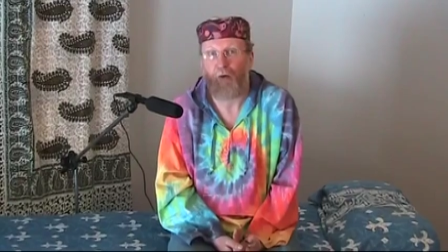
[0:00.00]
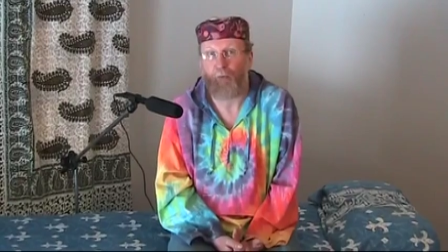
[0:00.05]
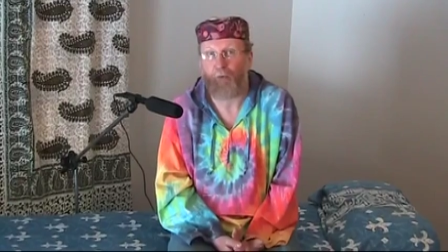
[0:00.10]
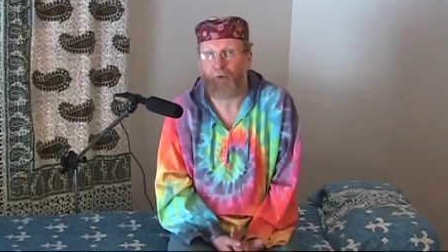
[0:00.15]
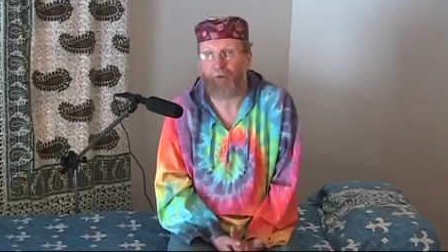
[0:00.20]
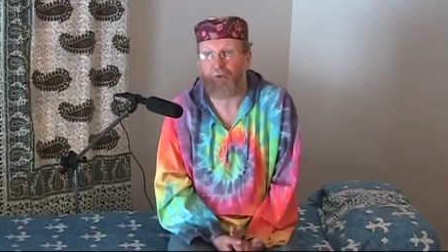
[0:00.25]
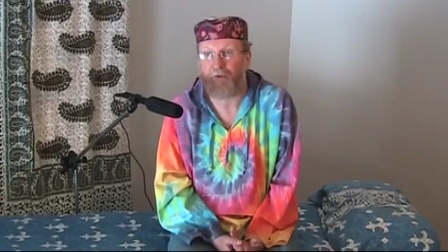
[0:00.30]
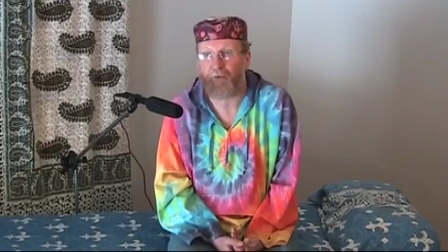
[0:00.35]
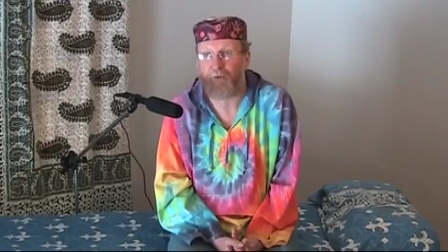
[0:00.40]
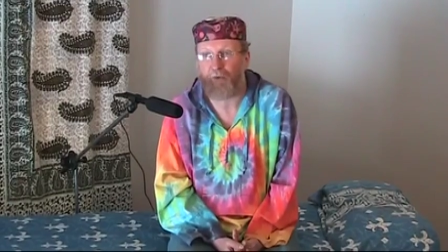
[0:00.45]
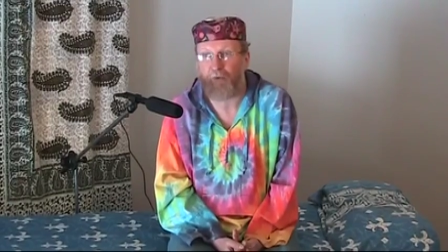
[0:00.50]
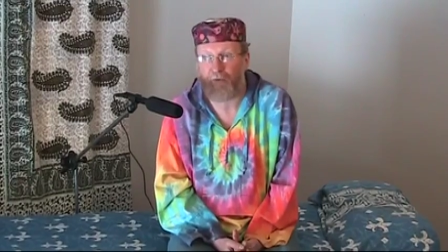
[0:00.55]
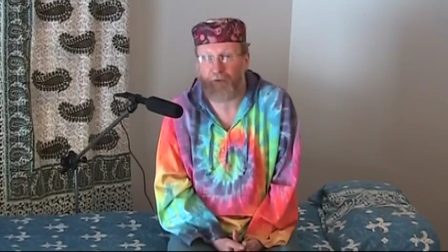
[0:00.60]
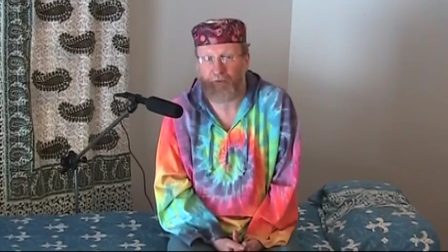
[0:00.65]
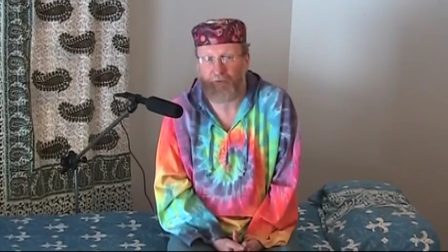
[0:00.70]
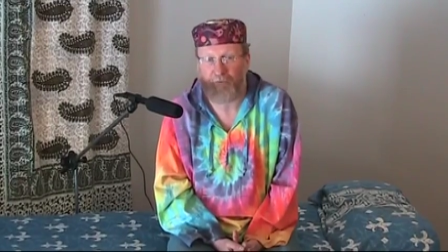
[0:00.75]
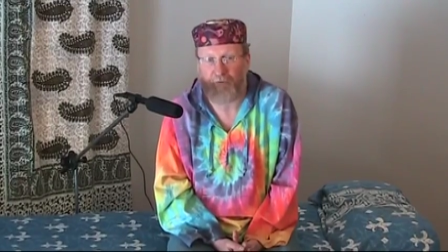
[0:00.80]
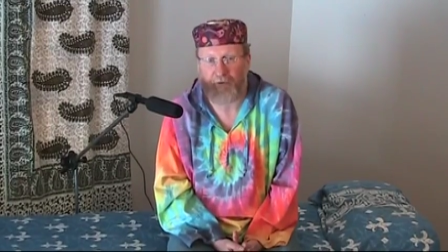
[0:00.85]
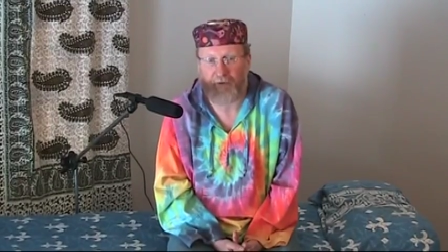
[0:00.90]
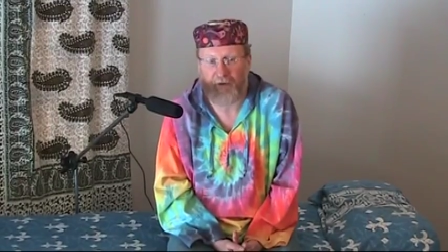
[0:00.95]
want
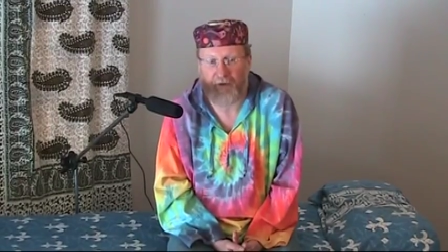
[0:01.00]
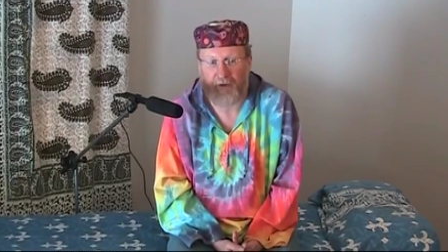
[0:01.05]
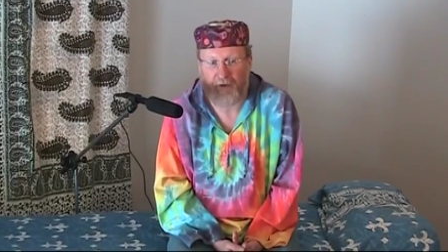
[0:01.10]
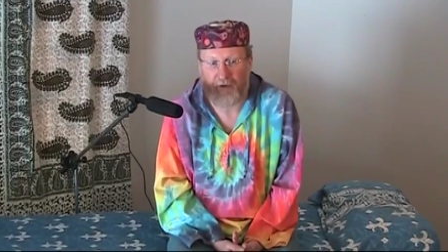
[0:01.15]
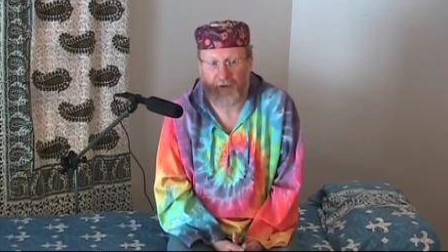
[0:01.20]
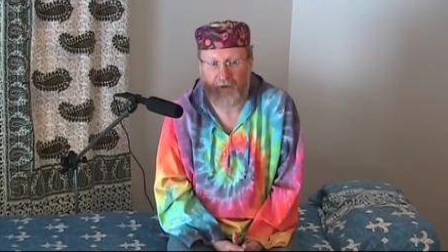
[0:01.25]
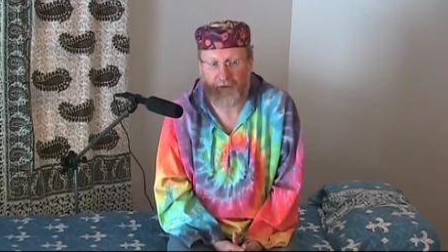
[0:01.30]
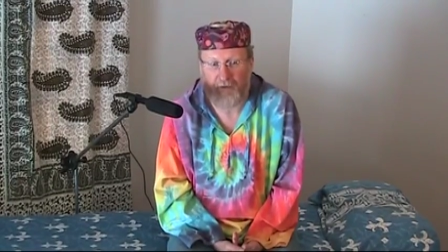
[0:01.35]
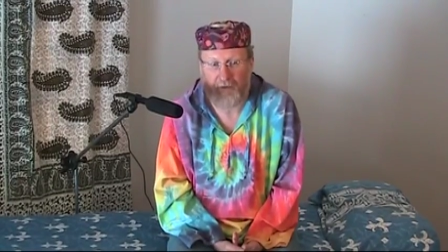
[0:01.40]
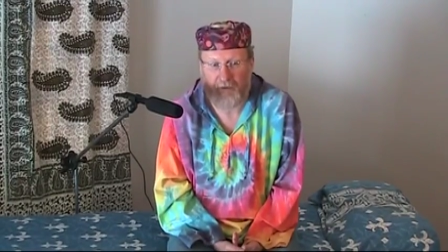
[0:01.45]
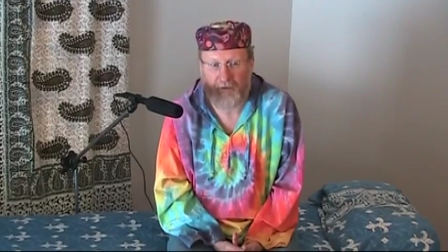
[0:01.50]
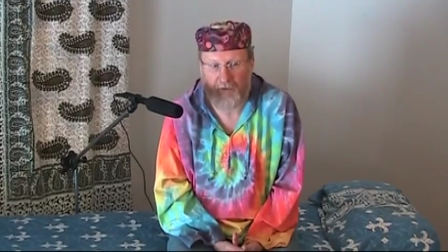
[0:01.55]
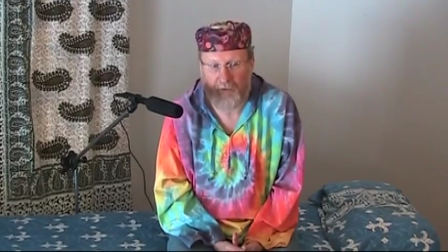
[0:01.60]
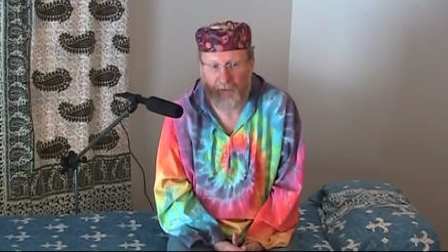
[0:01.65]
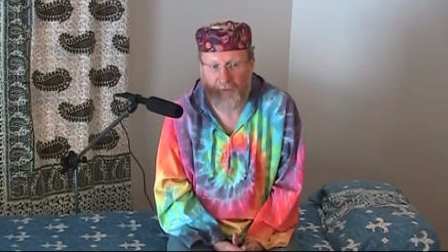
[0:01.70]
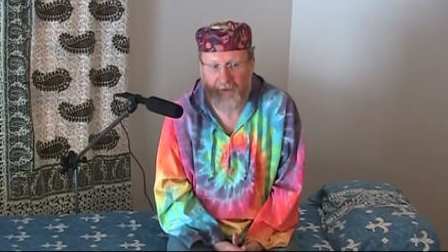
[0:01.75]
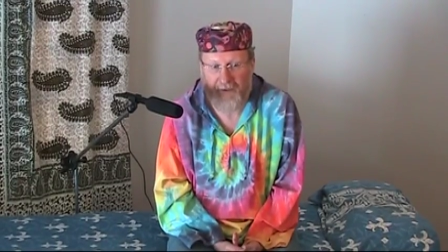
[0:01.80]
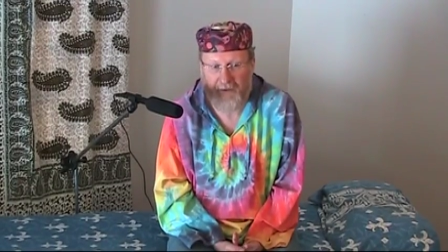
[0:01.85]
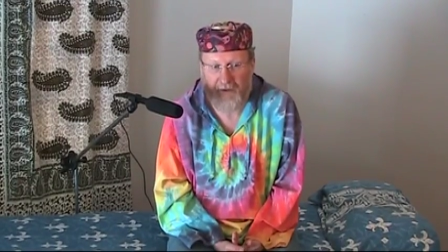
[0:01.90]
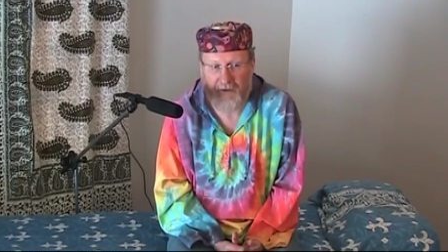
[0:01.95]
good for the
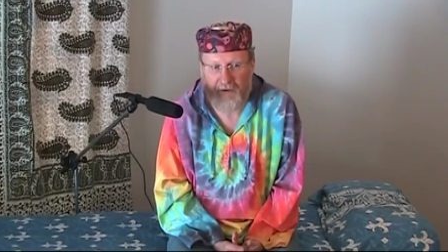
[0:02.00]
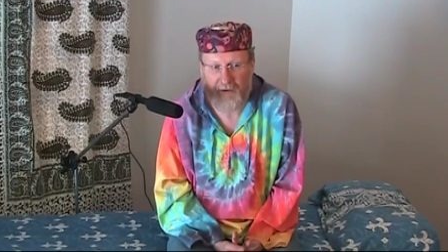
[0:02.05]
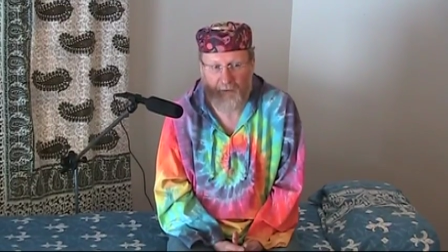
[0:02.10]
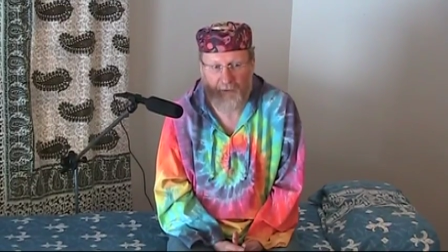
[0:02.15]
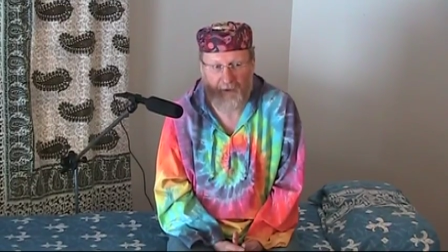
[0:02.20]
humanity,